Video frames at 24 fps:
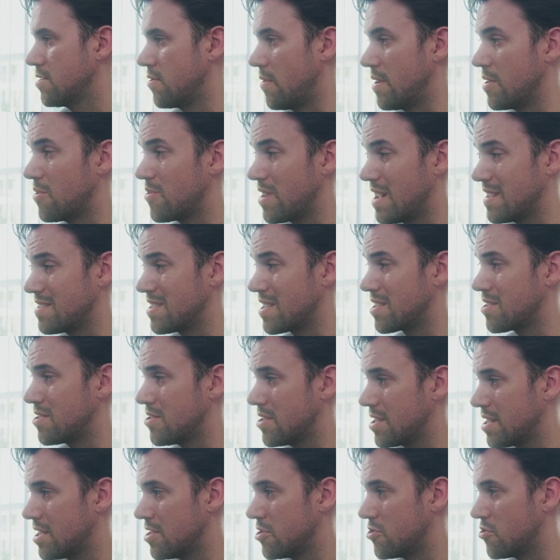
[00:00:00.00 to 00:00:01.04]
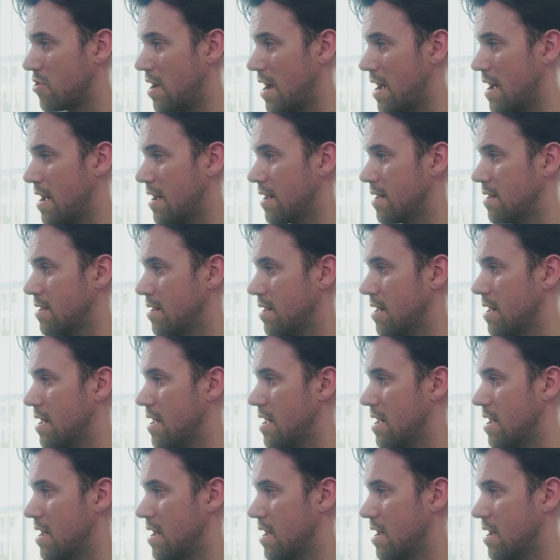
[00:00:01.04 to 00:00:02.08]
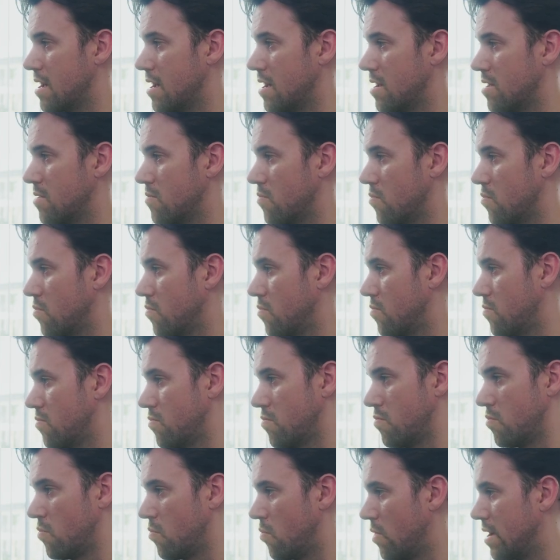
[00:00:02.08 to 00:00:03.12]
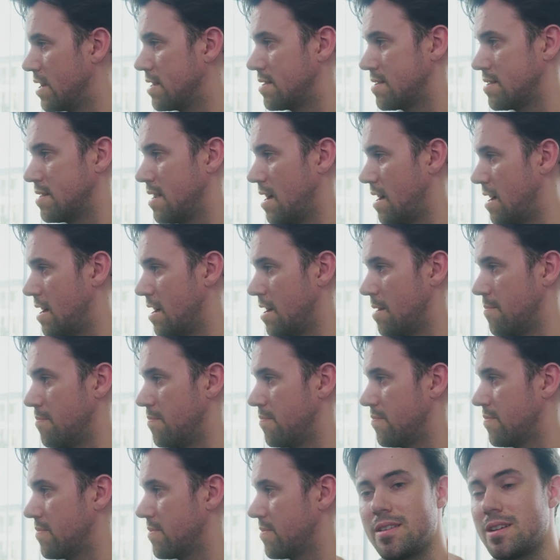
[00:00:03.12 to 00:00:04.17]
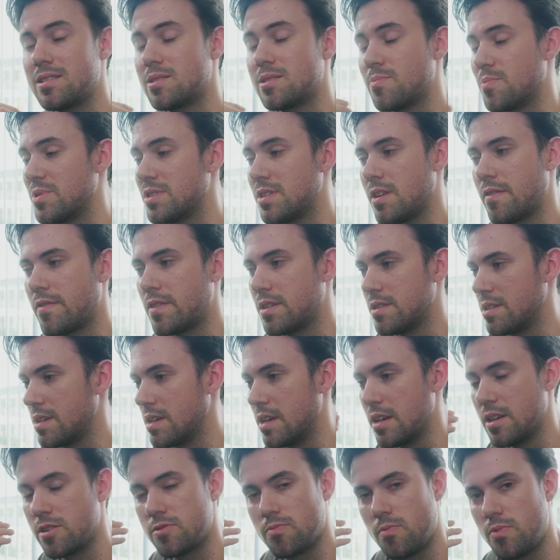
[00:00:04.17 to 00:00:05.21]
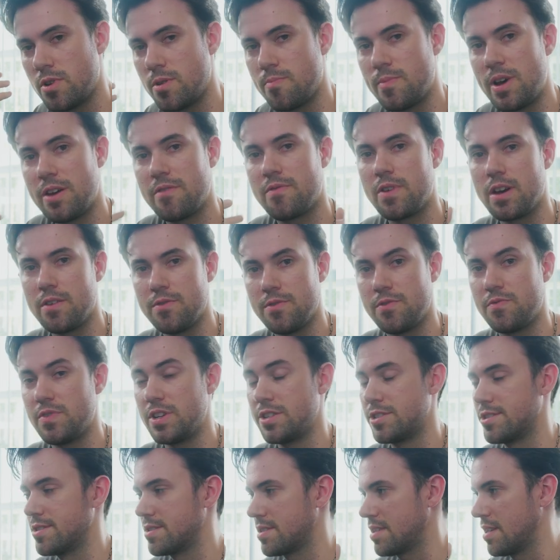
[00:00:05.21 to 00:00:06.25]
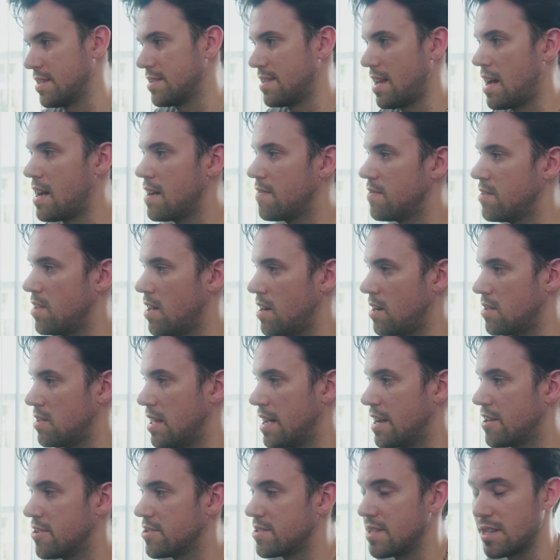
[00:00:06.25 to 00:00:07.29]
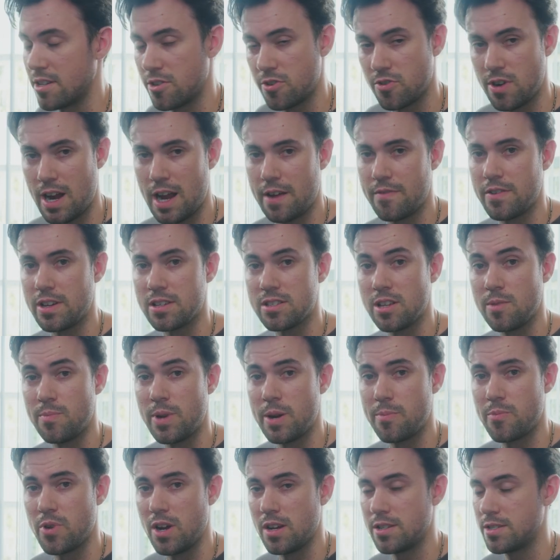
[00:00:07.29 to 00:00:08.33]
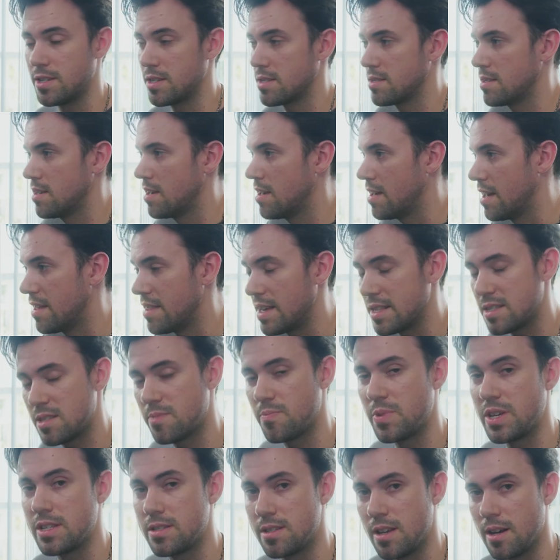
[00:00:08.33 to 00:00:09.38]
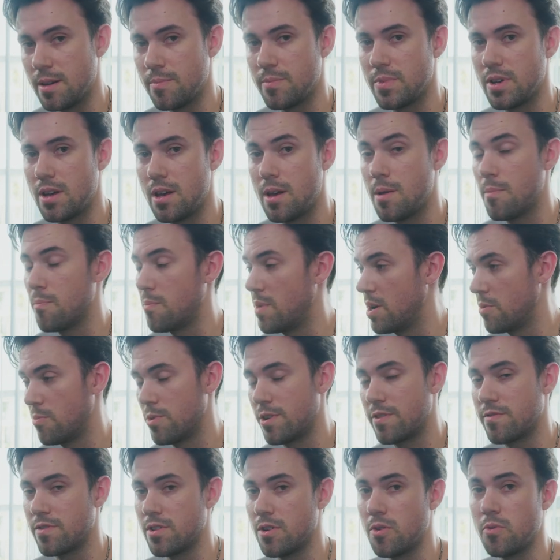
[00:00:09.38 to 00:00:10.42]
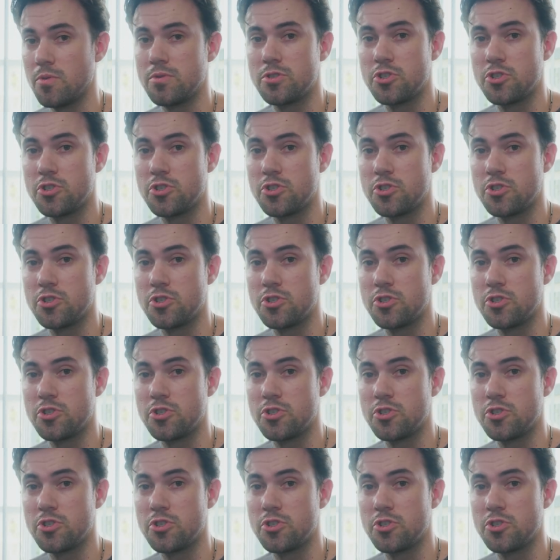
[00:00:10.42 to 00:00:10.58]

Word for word: So I don't have to click and drag and waste time. That specifically is one of my favorite features because I have a lot of layers and graphics on my projects, and that speeds up my workflow